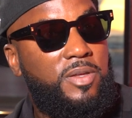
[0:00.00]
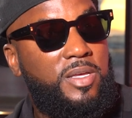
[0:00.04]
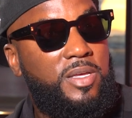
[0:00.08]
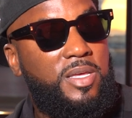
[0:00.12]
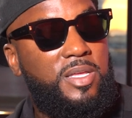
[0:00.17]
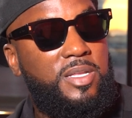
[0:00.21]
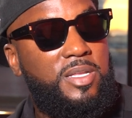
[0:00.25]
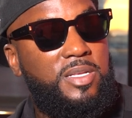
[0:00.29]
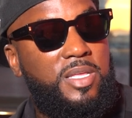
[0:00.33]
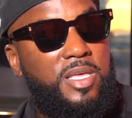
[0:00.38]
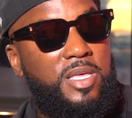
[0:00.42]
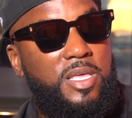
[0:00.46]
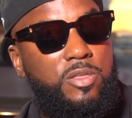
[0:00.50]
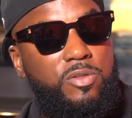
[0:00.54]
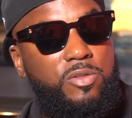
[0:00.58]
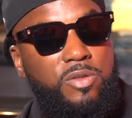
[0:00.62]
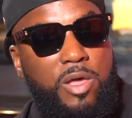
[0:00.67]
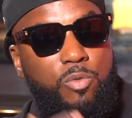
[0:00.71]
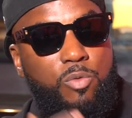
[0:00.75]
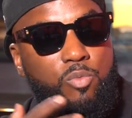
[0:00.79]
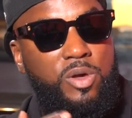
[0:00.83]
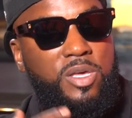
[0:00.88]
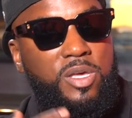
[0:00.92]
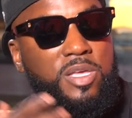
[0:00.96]
Yeah. And then you're
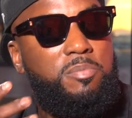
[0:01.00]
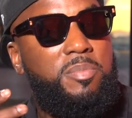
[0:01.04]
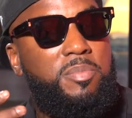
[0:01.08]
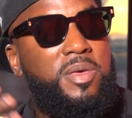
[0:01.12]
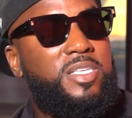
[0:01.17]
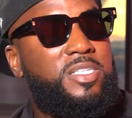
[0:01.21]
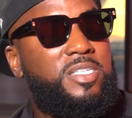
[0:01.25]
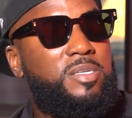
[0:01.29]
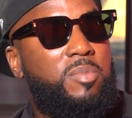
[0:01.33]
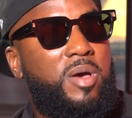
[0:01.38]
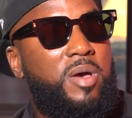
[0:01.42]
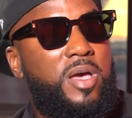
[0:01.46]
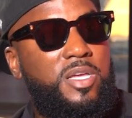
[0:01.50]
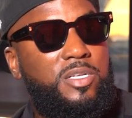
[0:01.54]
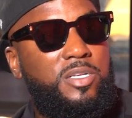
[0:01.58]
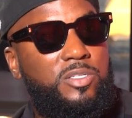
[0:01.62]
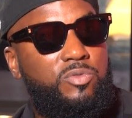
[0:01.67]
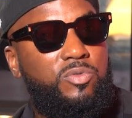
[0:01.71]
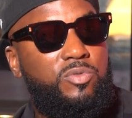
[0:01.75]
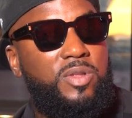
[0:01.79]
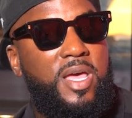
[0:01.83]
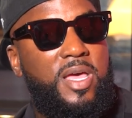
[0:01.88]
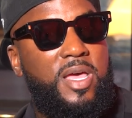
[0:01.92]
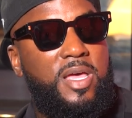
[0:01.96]
like, what can make somebody
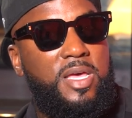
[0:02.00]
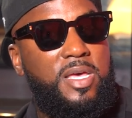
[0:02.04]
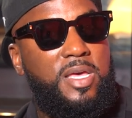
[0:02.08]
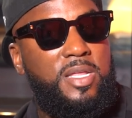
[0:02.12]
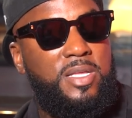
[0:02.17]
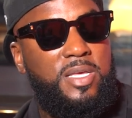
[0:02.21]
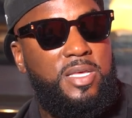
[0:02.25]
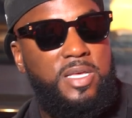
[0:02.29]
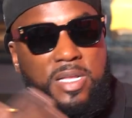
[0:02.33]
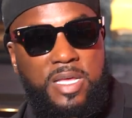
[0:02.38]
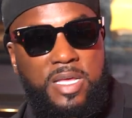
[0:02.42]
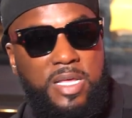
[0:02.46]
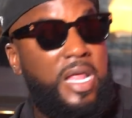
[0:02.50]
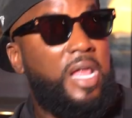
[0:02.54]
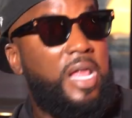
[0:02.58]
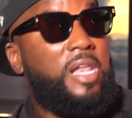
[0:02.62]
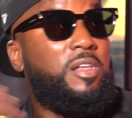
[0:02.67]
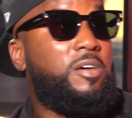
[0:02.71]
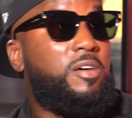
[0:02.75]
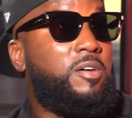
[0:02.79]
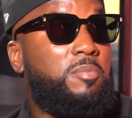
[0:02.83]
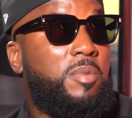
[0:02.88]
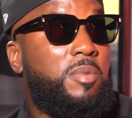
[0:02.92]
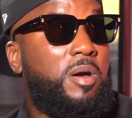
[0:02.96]
do that? And and, and I
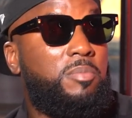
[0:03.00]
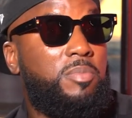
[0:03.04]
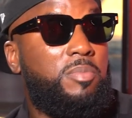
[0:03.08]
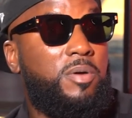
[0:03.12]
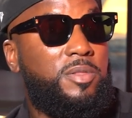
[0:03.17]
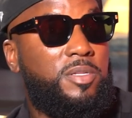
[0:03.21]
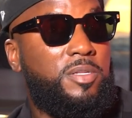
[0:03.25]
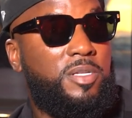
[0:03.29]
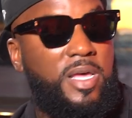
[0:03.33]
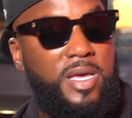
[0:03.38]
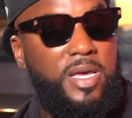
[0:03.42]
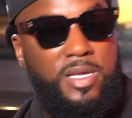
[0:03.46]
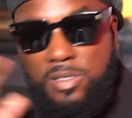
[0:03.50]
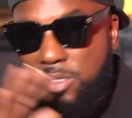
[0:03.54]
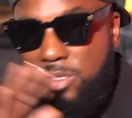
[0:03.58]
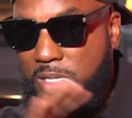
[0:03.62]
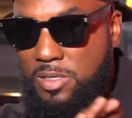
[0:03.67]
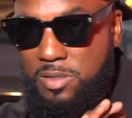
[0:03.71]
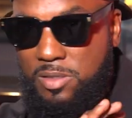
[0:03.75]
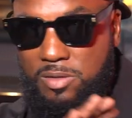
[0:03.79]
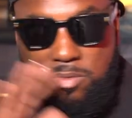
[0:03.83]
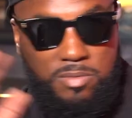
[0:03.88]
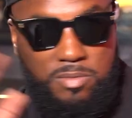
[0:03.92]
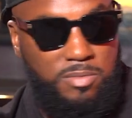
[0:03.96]
love my brother like
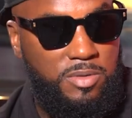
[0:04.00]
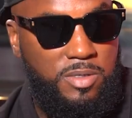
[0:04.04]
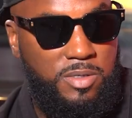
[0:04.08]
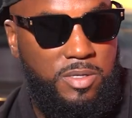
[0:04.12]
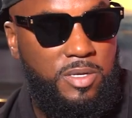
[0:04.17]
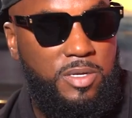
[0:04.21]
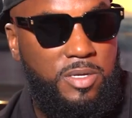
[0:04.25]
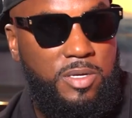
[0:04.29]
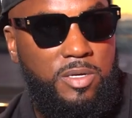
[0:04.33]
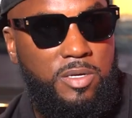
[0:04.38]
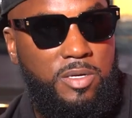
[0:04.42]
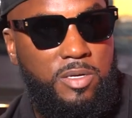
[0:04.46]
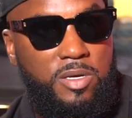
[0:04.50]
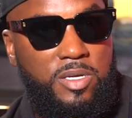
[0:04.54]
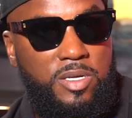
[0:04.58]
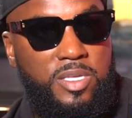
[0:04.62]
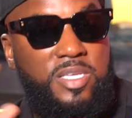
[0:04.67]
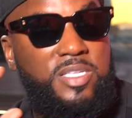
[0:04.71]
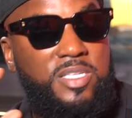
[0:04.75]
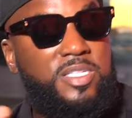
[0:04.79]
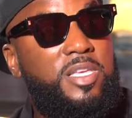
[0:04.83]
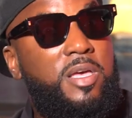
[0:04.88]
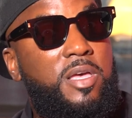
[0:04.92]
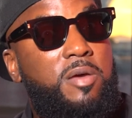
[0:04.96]
nothing
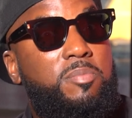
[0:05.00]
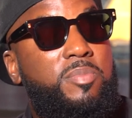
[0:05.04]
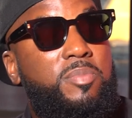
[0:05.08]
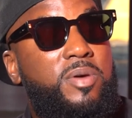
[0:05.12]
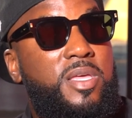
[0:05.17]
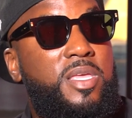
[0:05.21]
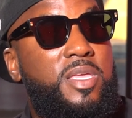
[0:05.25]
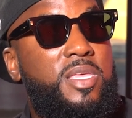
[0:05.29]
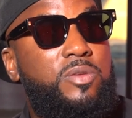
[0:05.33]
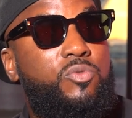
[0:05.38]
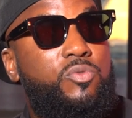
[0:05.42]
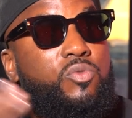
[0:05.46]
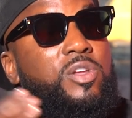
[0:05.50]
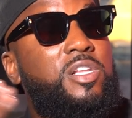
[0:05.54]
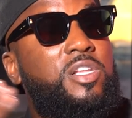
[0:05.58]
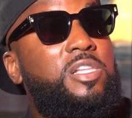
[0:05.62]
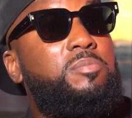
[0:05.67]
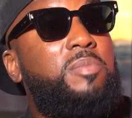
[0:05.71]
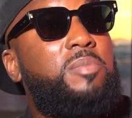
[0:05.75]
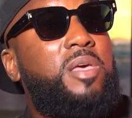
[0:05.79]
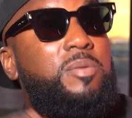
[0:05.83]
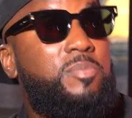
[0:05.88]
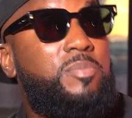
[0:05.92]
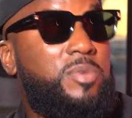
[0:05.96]
against him, but he
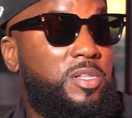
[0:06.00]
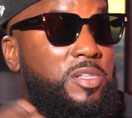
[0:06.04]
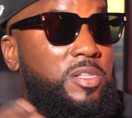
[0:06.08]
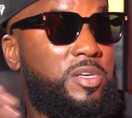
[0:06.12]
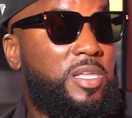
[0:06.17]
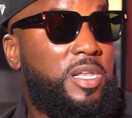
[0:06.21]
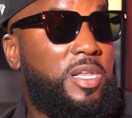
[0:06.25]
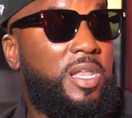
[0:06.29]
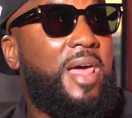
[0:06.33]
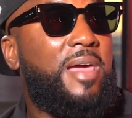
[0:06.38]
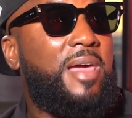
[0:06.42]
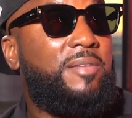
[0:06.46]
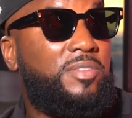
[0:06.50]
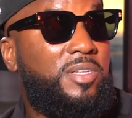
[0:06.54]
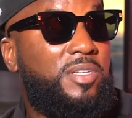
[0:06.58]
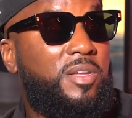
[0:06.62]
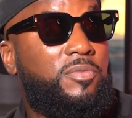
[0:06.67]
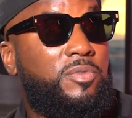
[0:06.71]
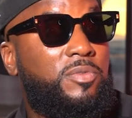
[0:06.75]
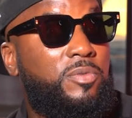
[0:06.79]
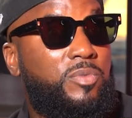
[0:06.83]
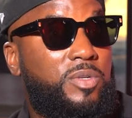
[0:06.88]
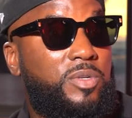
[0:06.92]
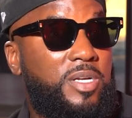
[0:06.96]
really made me look at life
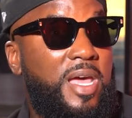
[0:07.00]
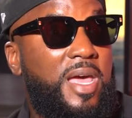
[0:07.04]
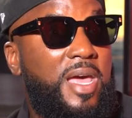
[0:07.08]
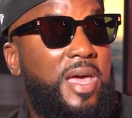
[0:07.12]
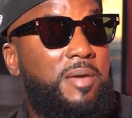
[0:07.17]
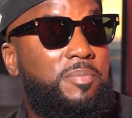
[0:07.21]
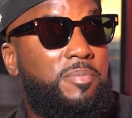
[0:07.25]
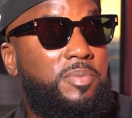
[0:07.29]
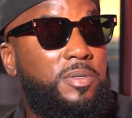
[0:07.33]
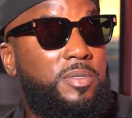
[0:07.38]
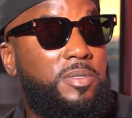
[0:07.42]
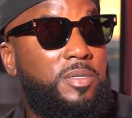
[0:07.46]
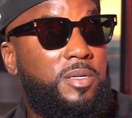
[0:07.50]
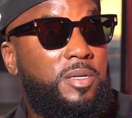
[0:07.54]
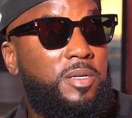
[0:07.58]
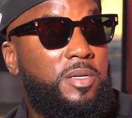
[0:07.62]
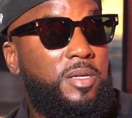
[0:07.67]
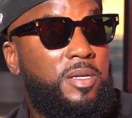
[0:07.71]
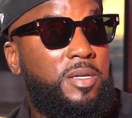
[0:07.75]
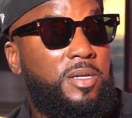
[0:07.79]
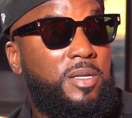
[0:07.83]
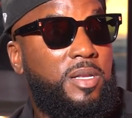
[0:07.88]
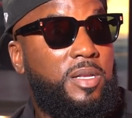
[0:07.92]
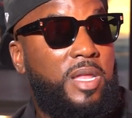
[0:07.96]
different when that happened.
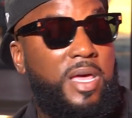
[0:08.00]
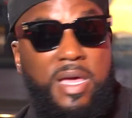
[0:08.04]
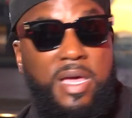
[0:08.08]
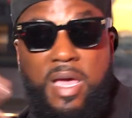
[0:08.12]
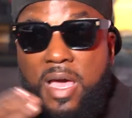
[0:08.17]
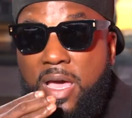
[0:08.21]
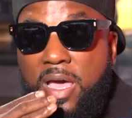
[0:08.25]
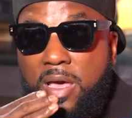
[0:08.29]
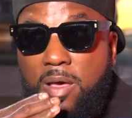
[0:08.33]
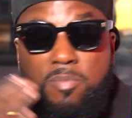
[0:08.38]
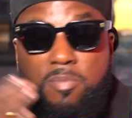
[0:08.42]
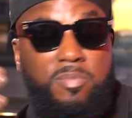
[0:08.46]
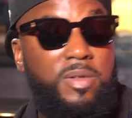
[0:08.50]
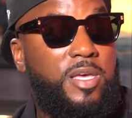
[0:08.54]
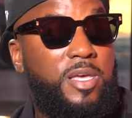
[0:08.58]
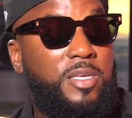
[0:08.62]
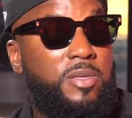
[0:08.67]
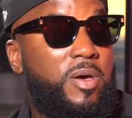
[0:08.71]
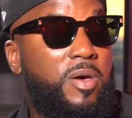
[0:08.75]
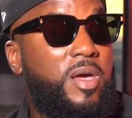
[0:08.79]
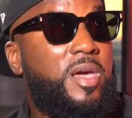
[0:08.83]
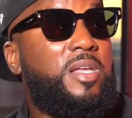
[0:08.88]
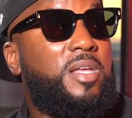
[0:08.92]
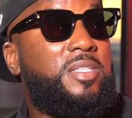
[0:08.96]
Yeah. Like I, am like
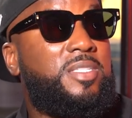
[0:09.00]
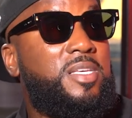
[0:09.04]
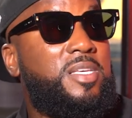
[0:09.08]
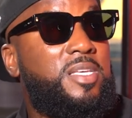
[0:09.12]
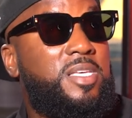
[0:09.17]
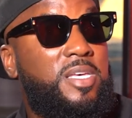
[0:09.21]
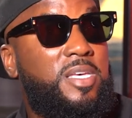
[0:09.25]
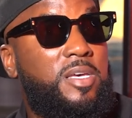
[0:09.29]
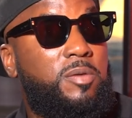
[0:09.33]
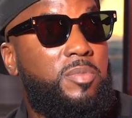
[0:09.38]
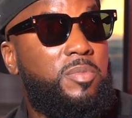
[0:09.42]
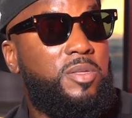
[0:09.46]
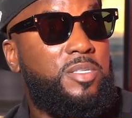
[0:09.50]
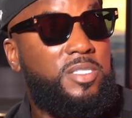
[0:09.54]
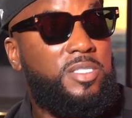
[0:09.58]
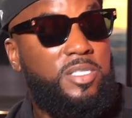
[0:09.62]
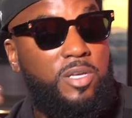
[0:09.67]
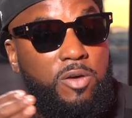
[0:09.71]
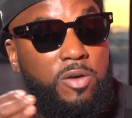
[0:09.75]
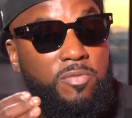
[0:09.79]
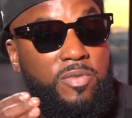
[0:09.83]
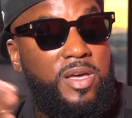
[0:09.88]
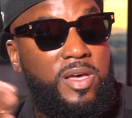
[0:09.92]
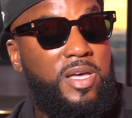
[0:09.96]
yo, I gotta take care of
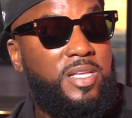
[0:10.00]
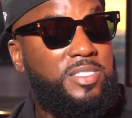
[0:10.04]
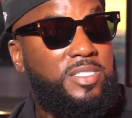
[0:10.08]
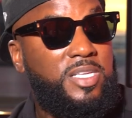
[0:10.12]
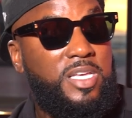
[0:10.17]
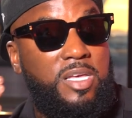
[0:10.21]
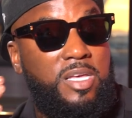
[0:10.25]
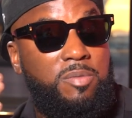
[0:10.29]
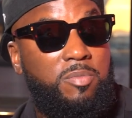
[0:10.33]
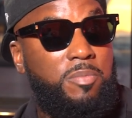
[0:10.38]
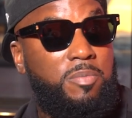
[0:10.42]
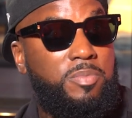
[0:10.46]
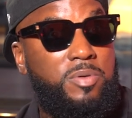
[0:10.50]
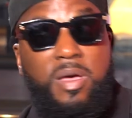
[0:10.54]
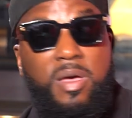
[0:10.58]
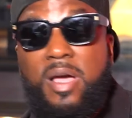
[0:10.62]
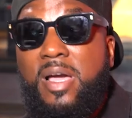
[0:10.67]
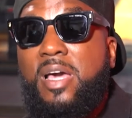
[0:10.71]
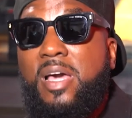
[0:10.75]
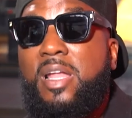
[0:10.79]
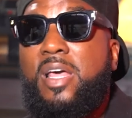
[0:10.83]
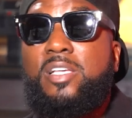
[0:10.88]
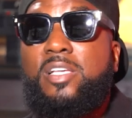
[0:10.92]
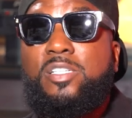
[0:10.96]
myself. I gotta take care of my people. I
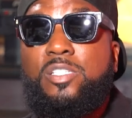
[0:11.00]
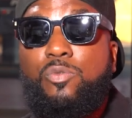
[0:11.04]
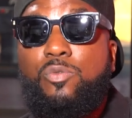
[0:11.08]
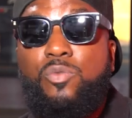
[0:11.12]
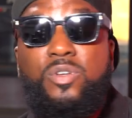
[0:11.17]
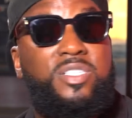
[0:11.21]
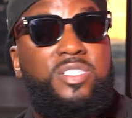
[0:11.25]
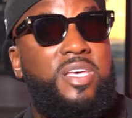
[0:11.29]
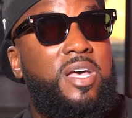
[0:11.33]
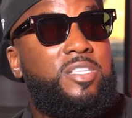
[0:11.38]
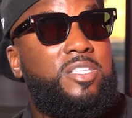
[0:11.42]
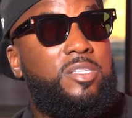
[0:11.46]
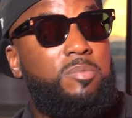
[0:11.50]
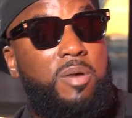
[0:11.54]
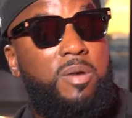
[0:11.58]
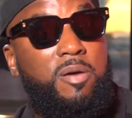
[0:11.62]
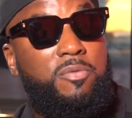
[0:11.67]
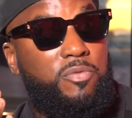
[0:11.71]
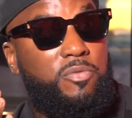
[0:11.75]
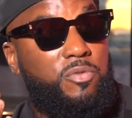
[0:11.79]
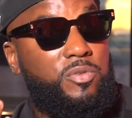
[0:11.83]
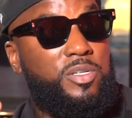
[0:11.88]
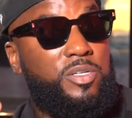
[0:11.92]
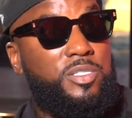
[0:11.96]
gotta actually reach out to
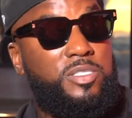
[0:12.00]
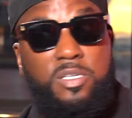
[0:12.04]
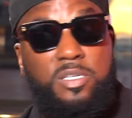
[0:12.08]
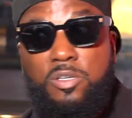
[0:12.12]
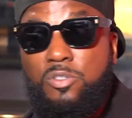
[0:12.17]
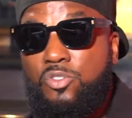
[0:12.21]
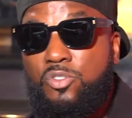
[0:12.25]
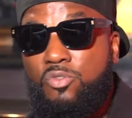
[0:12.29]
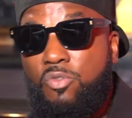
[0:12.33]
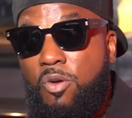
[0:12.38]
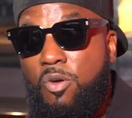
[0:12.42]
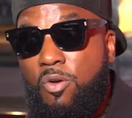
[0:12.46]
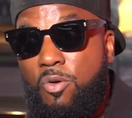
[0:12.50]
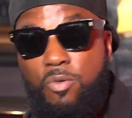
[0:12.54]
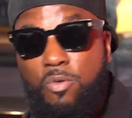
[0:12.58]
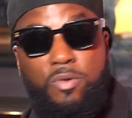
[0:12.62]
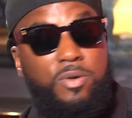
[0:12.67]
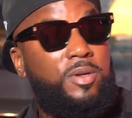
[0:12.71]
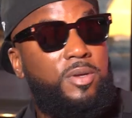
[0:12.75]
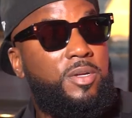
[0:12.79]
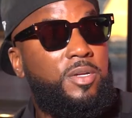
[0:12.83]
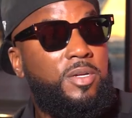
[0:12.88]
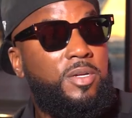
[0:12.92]
my friends that are strong.